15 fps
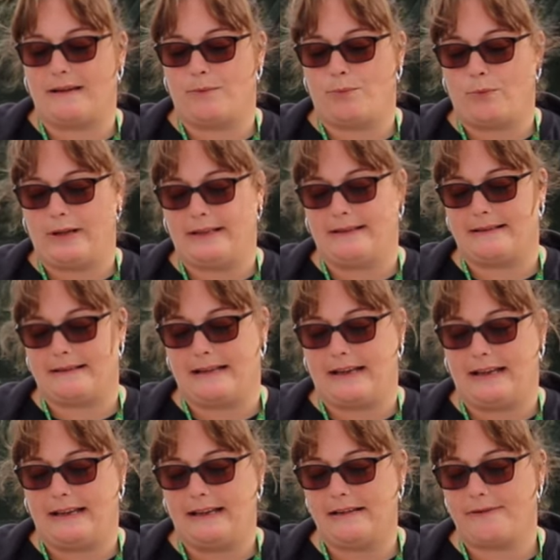and
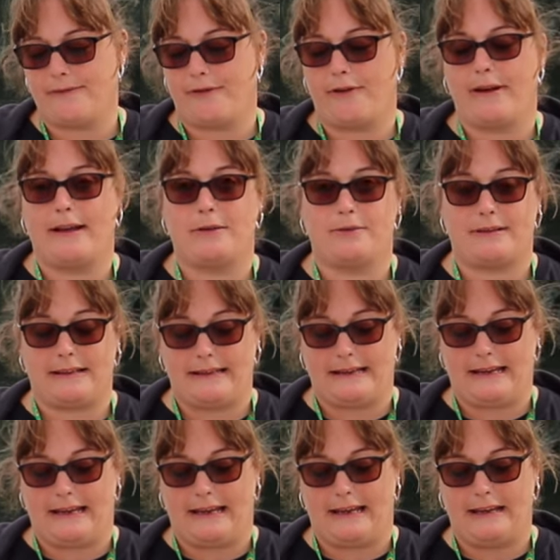Wednesdays throughout the
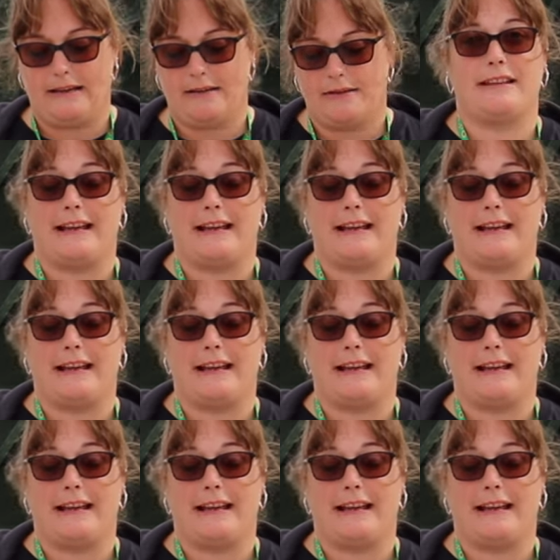year,